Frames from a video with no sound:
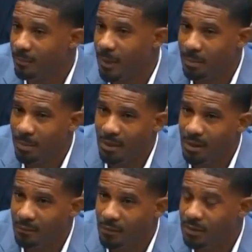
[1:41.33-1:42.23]
Enough, maybe
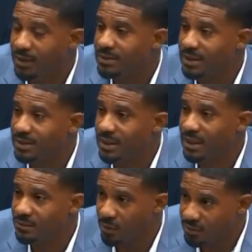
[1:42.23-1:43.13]
enough for like 10
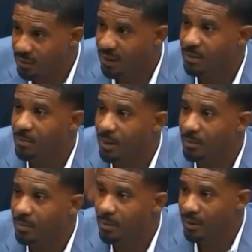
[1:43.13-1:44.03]
seconds for us to get him
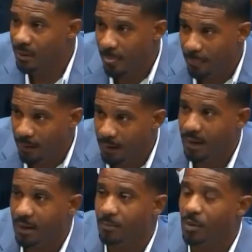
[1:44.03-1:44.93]
up
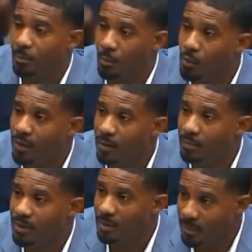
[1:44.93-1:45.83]
and move
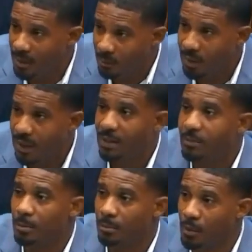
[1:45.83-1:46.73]
him. But the minute we got
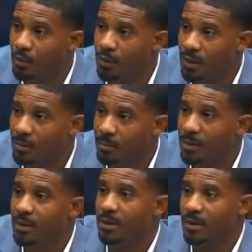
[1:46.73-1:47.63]
him up and moved him,
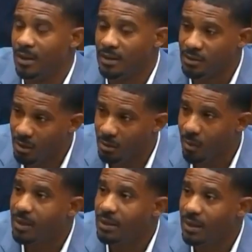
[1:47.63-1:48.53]
they started
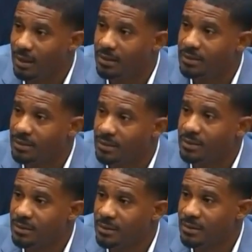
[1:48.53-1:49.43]
running at us.
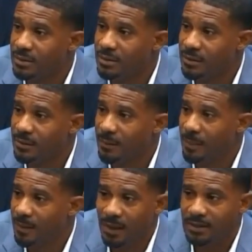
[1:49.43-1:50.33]

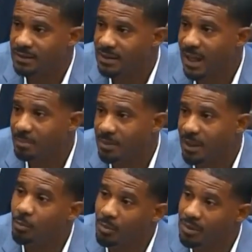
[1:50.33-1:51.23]
They didn't stop
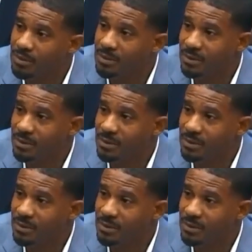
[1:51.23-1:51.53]
to help us.